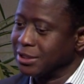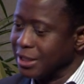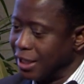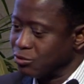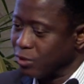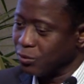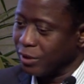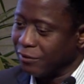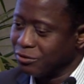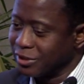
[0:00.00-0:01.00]
And that's what we
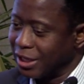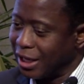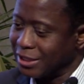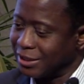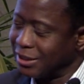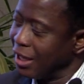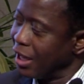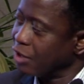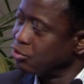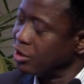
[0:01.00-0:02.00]
have to realize, that
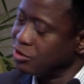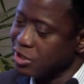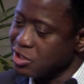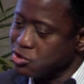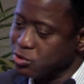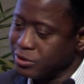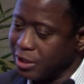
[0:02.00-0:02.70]
actually to induce